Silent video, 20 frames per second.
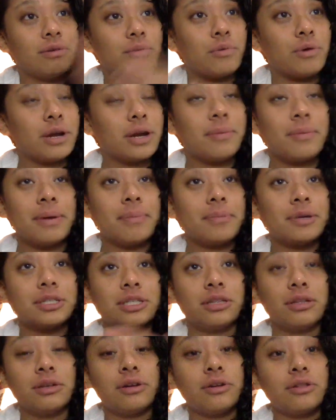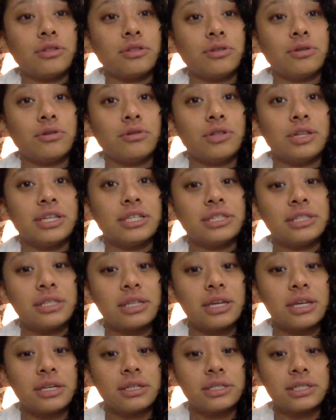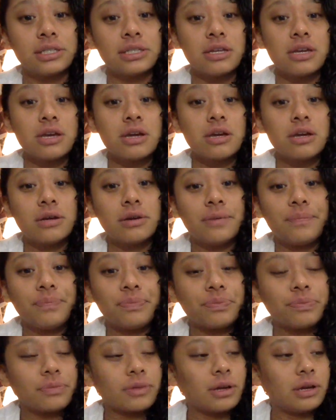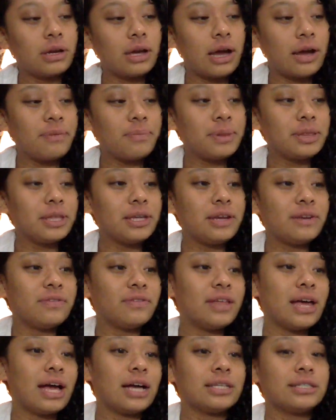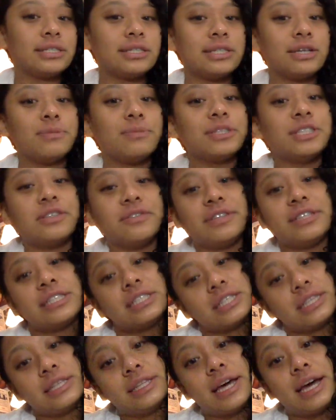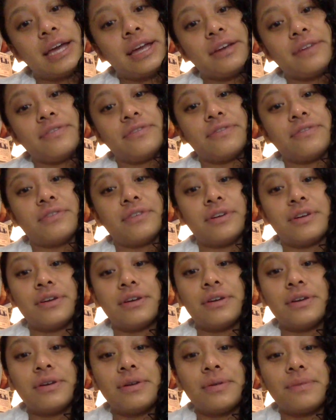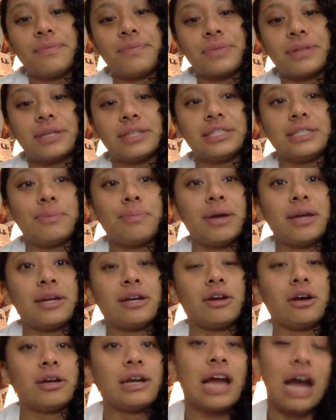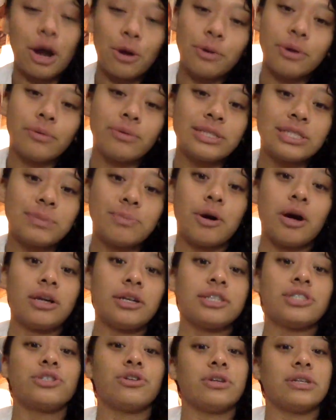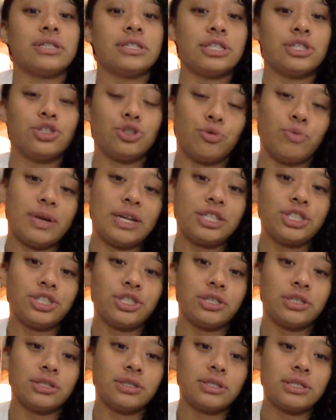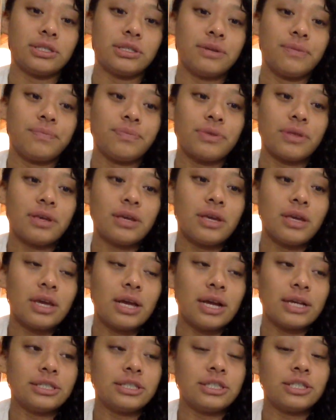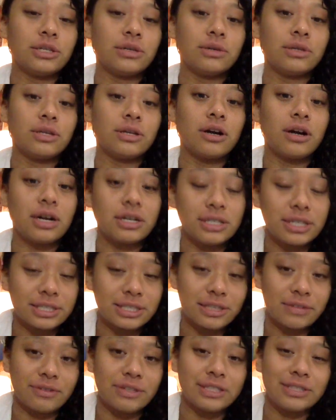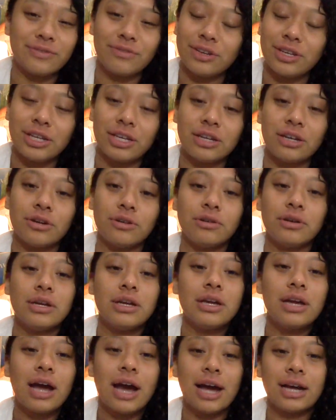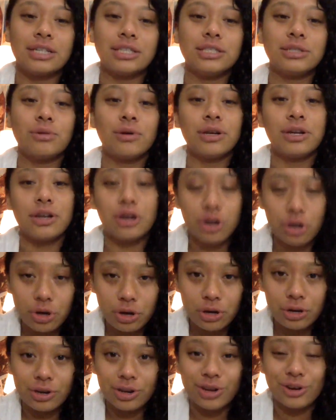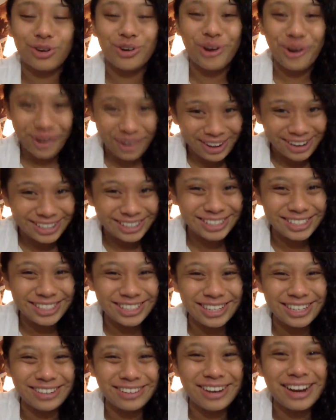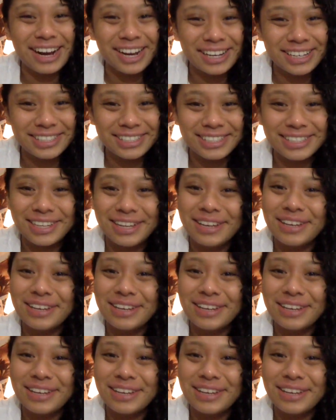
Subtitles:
What am I meant to learn through these things? I believe that so much of this life is dependent on how we respond to certain situations. And so in the context of this video, I just want to encourage you guys,